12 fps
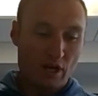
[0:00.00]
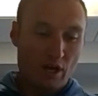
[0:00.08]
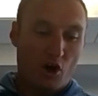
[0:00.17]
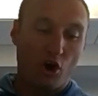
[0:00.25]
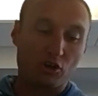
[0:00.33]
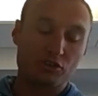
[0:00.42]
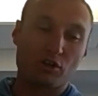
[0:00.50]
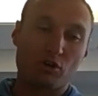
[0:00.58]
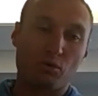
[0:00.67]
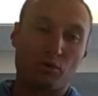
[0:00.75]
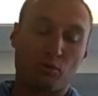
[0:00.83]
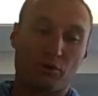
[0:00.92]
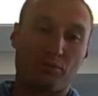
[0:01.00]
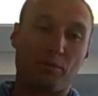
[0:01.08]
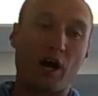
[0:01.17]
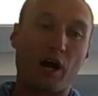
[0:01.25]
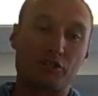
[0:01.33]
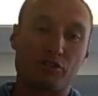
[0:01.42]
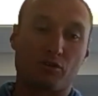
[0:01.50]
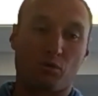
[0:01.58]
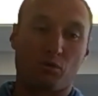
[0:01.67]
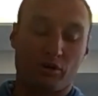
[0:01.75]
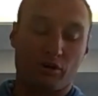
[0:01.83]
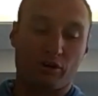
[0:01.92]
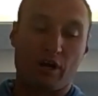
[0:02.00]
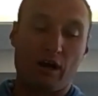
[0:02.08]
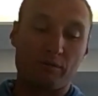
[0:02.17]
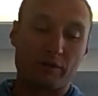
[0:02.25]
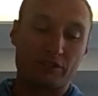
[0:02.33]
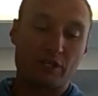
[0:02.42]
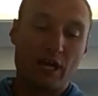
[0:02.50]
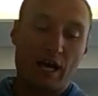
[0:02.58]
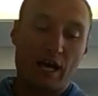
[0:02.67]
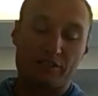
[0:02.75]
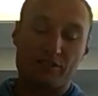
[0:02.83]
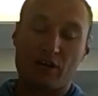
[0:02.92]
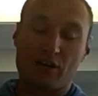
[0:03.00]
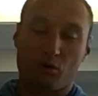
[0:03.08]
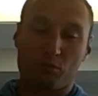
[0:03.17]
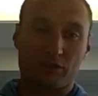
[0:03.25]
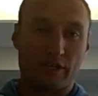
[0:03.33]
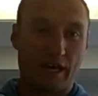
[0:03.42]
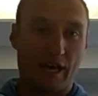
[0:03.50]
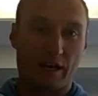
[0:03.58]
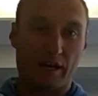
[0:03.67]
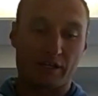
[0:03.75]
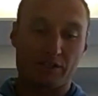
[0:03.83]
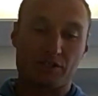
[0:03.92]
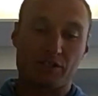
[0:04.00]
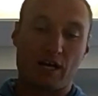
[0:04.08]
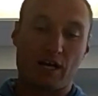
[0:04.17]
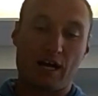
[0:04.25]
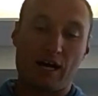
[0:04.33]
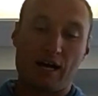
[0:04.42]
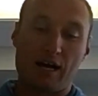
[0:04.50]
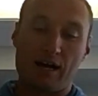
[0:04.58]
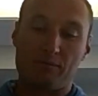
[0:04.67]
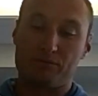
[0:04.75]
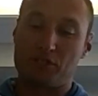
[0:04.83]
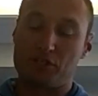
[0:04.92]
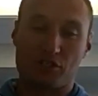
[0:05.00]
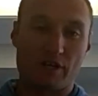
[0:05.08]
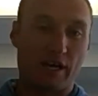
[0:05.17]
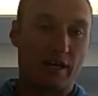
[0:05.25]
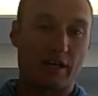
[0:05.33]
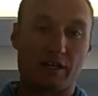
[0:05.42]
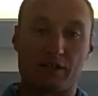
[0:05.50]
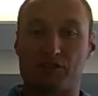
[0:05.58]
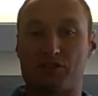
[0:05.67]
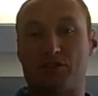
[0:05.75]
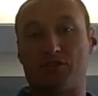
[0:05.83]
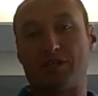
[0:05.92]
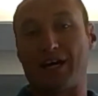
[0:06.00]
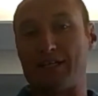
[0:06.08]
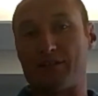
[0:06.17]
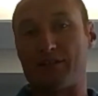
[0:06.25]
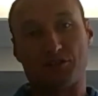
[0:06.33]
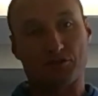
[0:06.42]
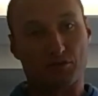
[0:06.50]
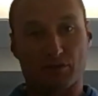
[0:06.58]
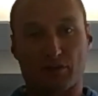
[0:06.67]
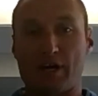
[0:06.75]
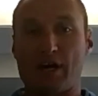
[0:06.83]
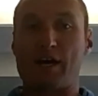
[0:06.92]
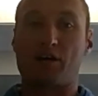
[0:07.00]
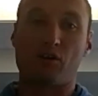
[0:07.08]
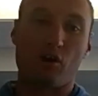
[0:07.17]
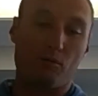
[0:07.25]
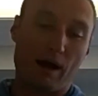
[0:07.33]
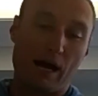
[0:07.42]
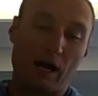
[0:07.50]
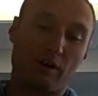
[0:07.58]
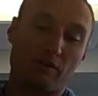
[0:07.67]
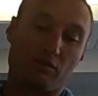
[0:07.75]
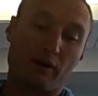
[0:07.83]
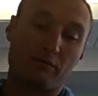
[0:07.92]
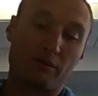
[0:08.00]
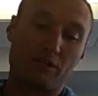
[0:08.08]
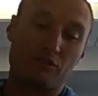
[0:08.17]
Also, with posture and work ergonomics, it's not normal to get headaches, tension headaches, tightness through the neck, low back, whatever it might be.